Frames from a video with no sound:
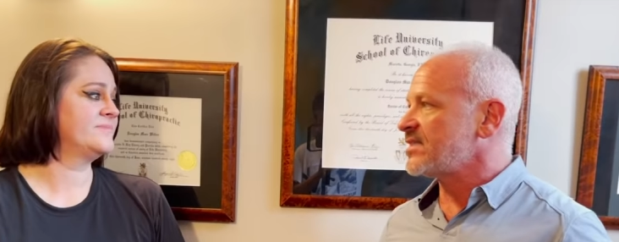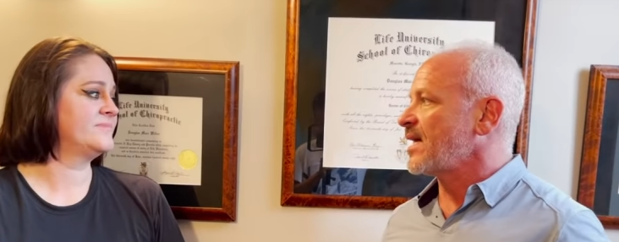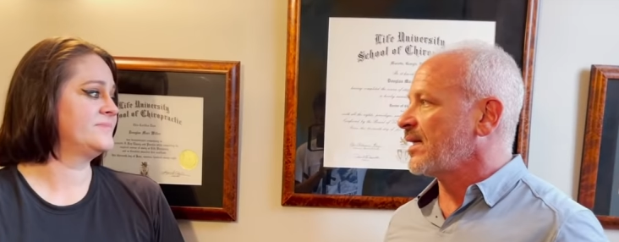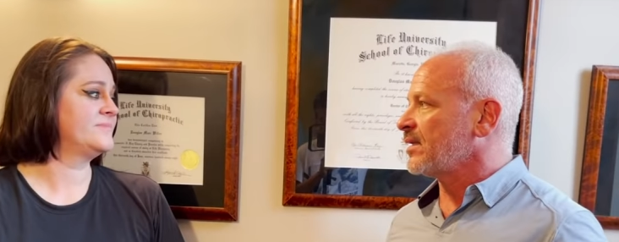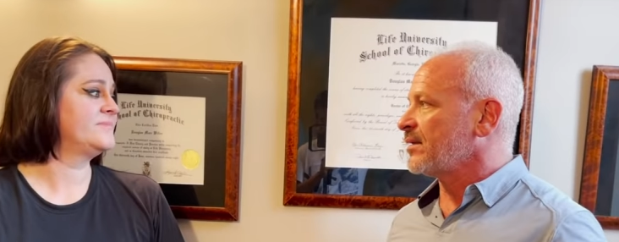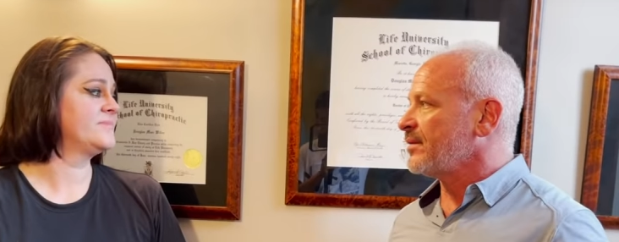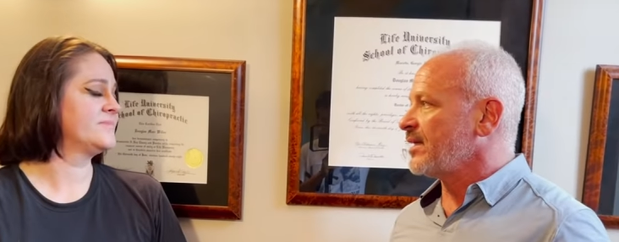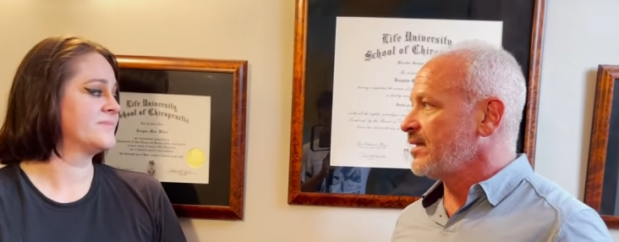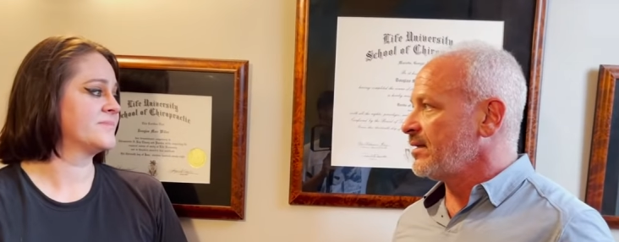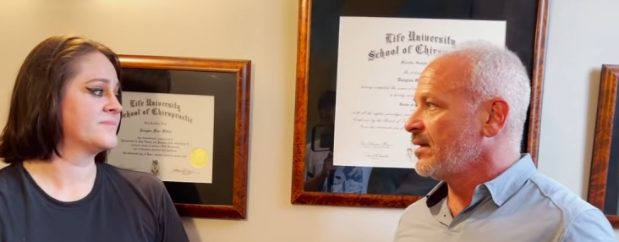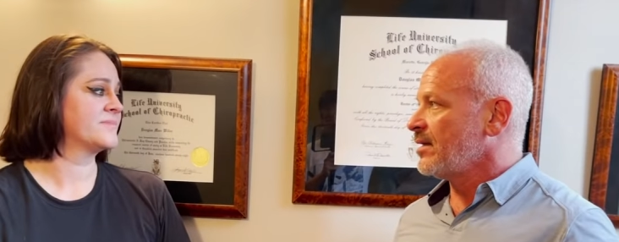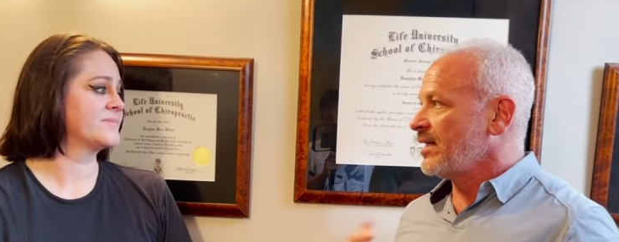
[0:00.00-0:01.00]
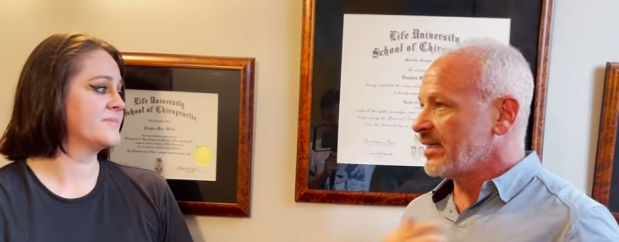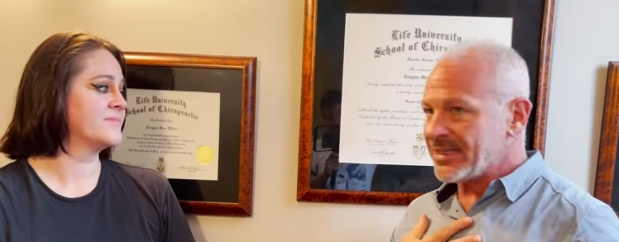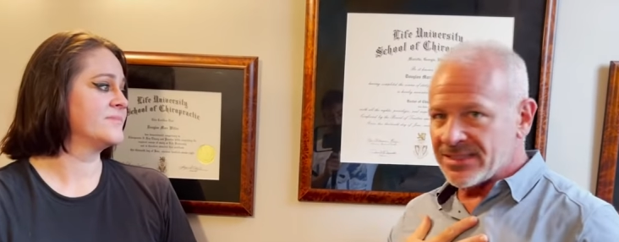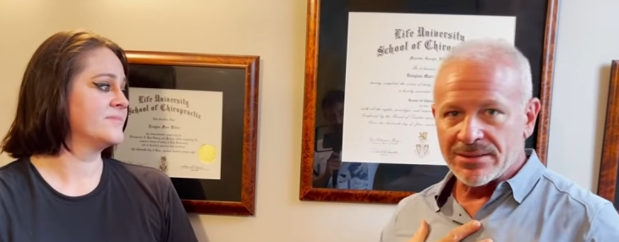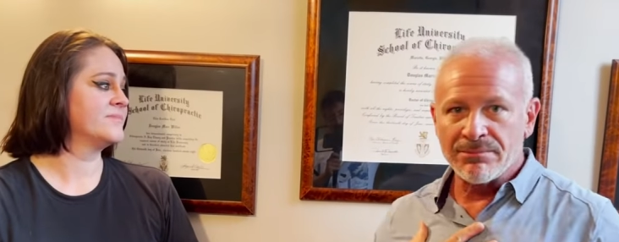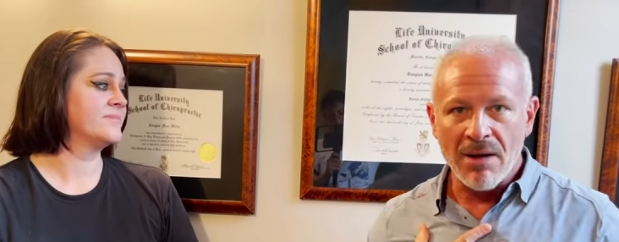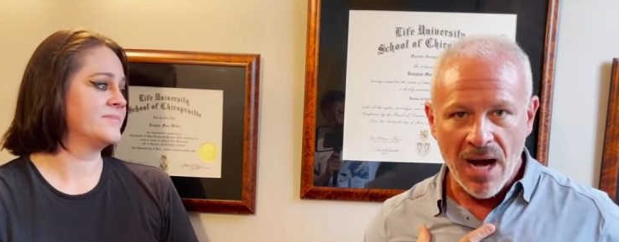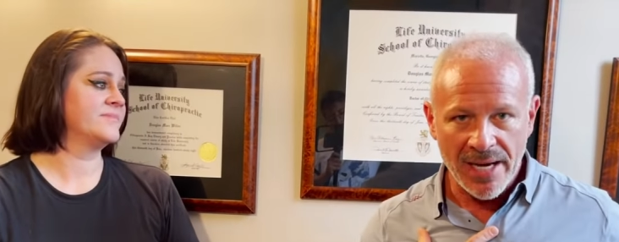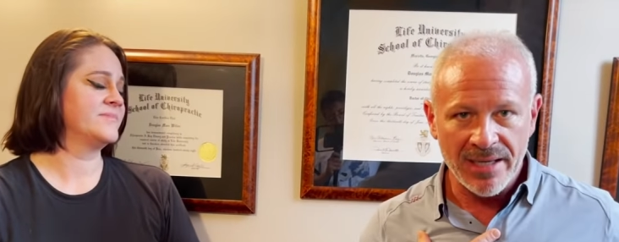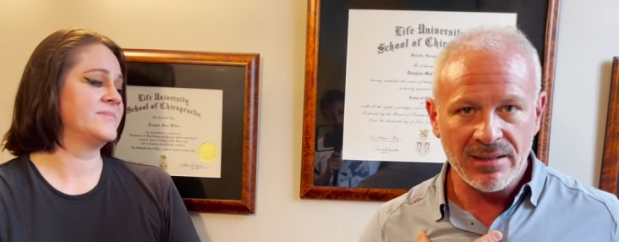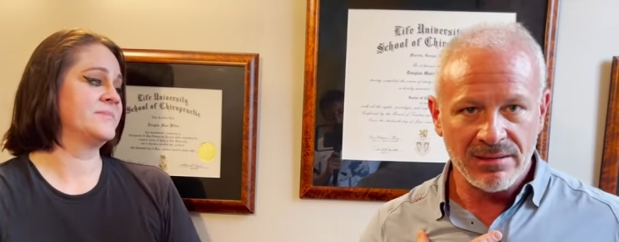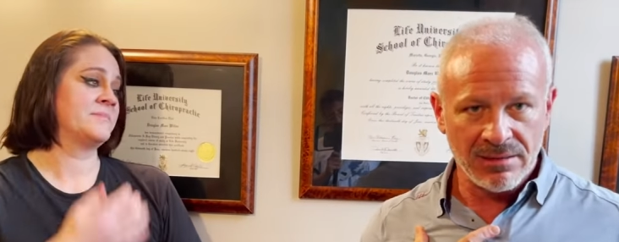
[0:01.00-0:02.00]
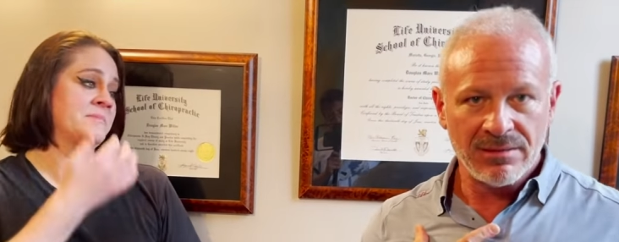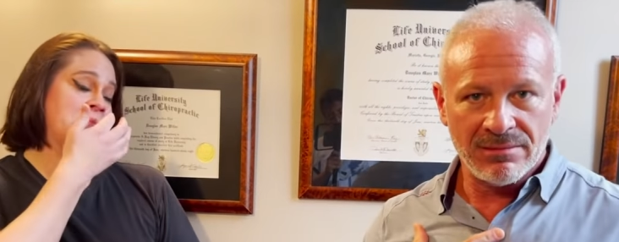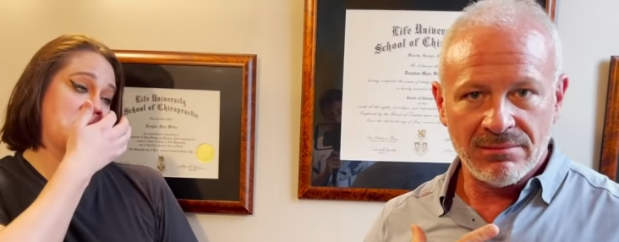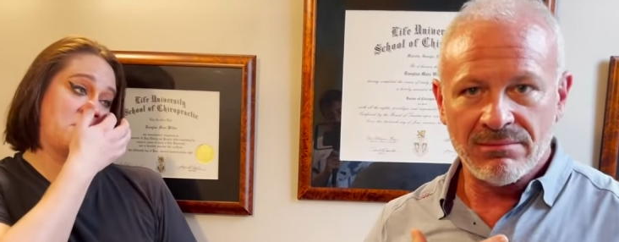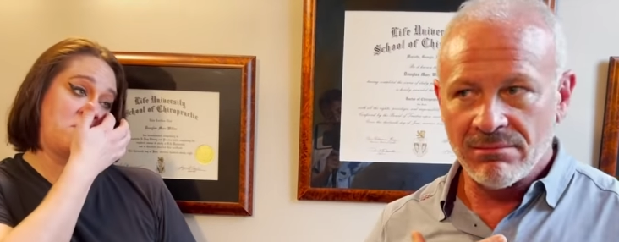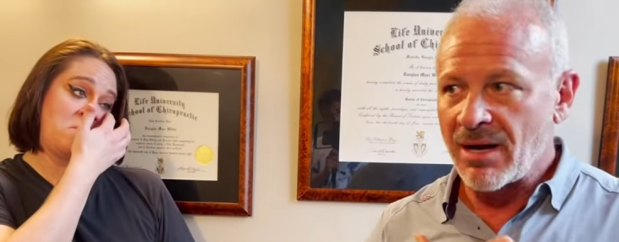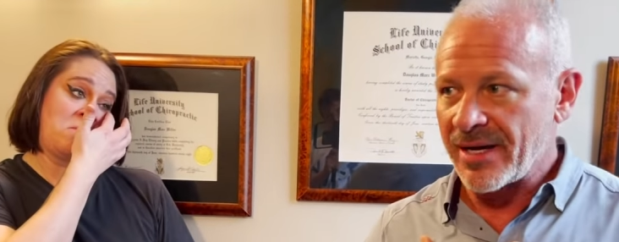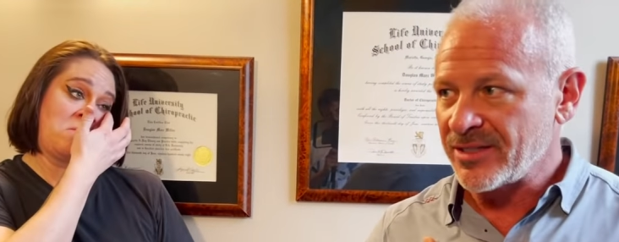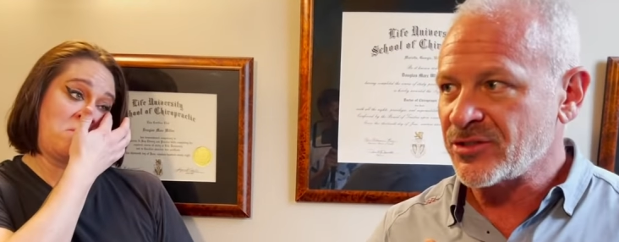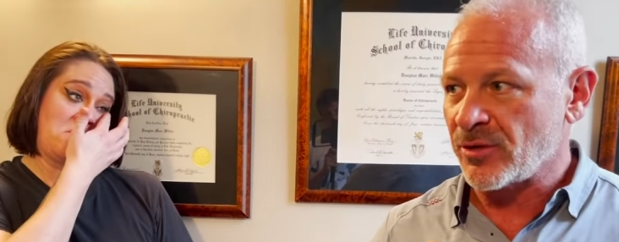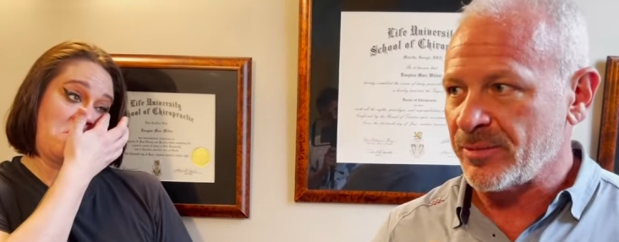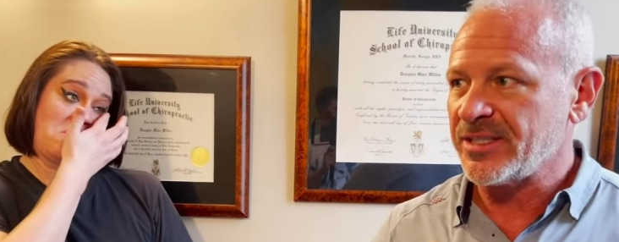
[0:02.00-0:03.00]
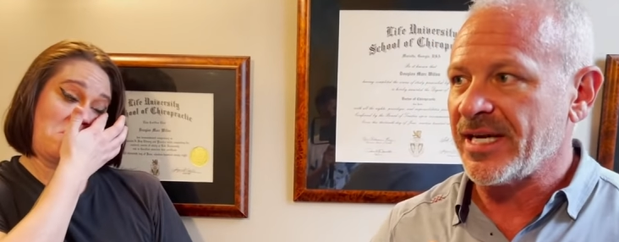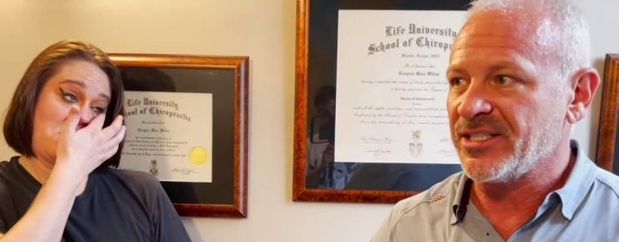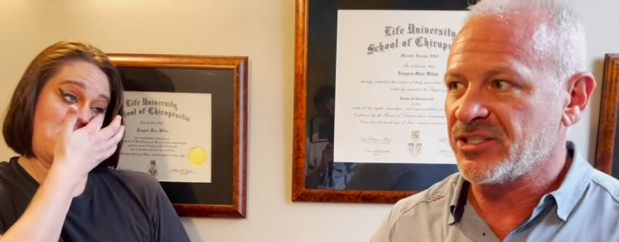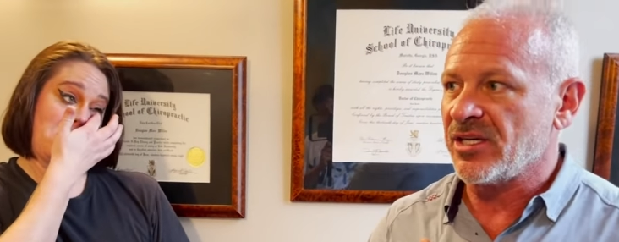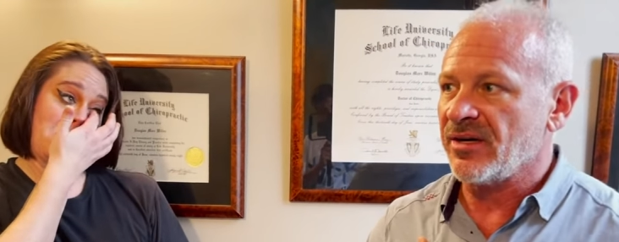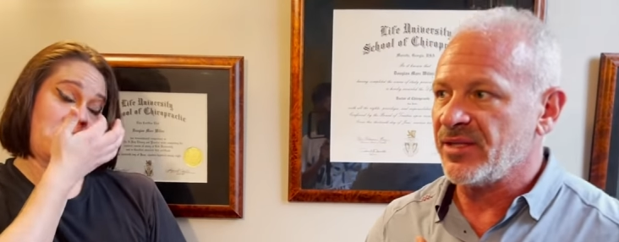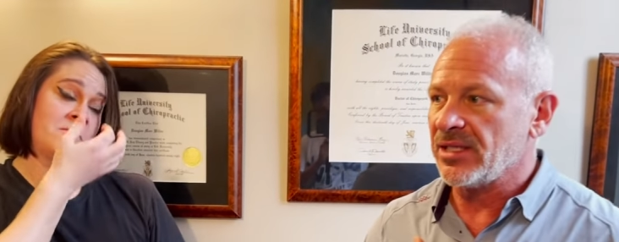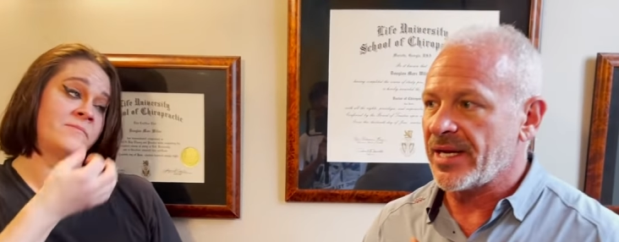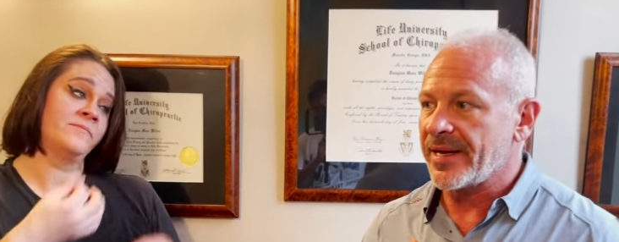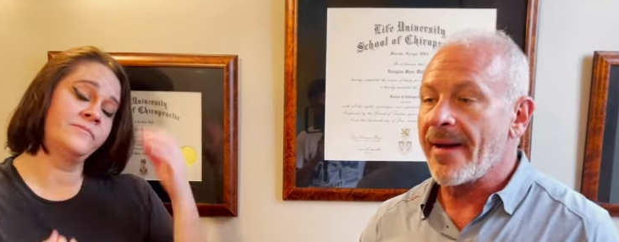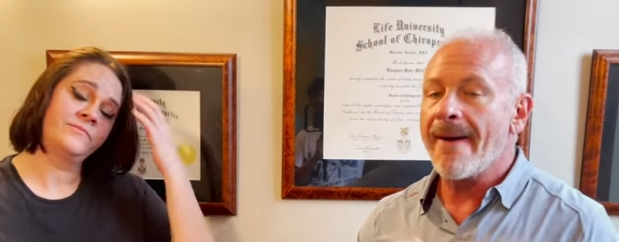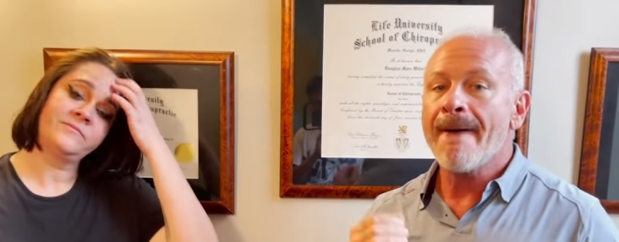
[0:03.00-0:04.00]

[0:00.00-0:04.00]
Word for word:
Speaker 1: is telling me, at least my, my interpretation of it, like,